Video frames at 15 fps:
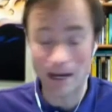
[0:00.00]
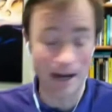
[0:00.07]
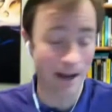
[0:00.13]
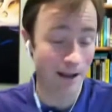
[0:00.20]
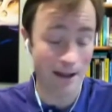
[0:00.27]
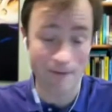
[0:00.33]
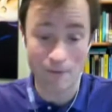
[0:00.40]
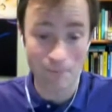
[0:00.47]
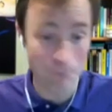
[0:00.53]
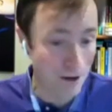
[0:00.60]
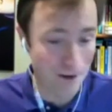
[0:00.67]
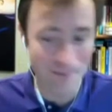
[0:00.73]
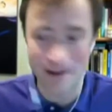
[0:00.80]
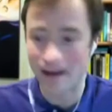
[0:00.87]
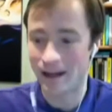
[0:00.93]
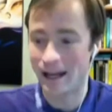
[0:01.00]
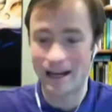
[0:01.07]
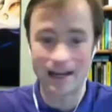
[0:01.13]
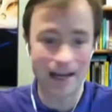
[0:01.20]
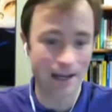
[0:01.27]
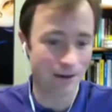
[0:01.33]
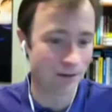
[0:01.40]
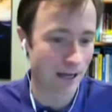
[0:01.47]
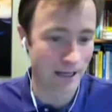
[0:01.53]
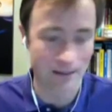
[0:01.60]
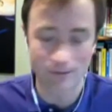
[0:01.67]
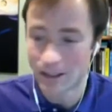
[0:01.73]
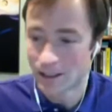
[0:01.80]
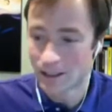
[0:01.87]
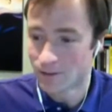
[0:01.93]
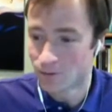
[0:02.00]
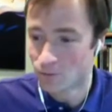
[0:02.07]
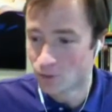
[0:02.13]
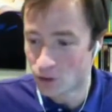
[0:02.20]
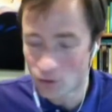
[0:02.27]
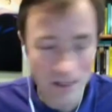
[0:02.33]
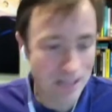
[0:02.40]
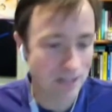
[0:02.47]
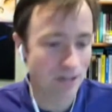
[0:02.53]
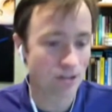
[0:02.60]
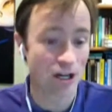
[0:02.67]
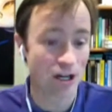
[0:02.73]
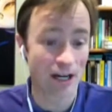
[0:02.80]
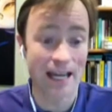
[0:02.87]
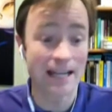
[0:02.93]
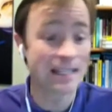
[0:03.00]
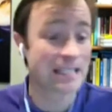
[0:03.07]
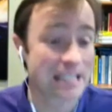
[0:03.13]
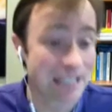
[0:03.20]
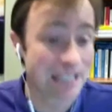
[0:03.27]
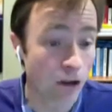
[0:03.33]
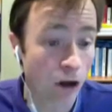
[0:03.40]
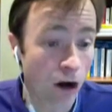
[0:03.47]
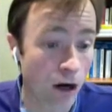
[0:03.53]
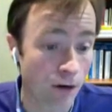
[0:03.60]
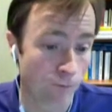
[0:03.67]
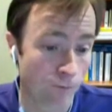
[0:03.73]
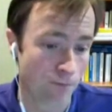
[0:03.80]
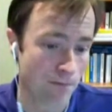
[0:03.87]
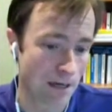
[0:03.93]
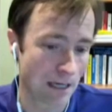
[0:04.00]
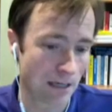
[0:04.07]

I have a book about it, and I do research on it, and it's still hard for me.